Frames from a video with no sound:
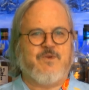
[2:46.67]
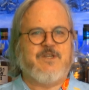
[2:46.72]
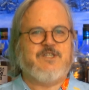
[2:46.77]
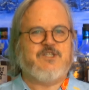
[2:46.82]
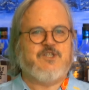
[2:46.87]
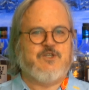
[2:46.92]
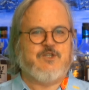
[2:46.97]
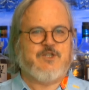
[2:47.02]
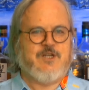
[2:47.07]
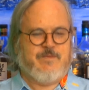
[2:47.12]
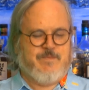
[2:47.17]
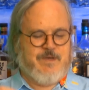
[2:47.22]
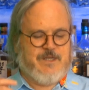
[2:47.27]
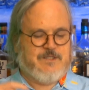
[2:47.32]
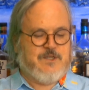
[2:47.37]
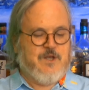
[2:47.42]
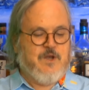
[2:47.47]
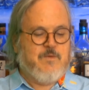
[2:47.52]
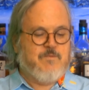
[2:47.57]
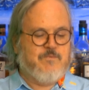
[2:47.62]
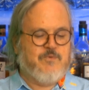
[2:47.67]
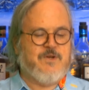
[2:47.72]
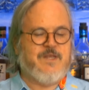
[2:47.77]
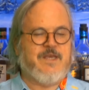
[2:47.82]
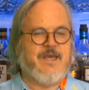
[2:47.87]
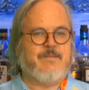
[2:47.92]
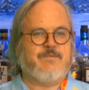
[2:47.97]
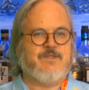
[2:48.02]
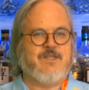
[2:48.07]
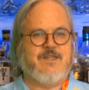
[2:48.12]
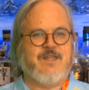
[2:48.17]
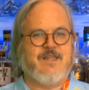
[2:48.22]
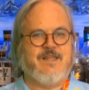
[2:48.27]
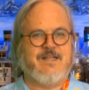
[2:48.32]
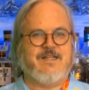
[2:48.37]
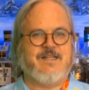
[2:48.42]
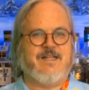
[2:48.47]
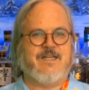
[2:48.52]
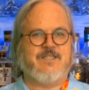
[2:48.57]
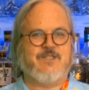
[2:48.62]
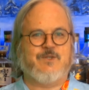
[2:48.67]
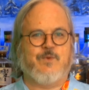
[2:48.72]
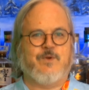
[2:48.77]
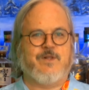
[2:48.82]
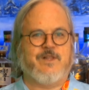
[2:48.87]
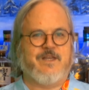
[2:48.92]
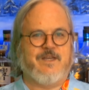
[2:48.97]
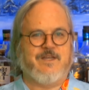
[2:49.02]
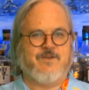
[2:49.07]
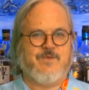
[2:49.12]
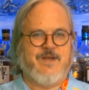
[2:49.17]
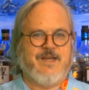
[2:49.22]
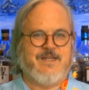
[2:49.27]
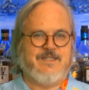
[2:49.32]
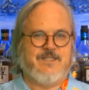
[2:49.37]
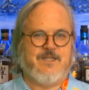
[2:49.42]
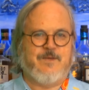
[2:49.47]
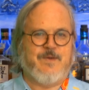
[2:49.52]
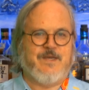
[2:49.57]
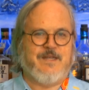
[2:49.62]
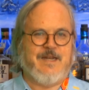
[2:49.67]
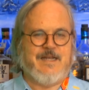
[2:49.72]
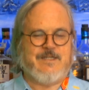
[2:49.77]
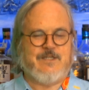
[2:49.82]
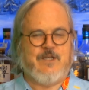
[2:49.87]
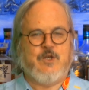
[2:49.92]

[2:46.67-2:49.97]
Rinse usually means putting absinthe in the glass, swirling it around and tipping it out.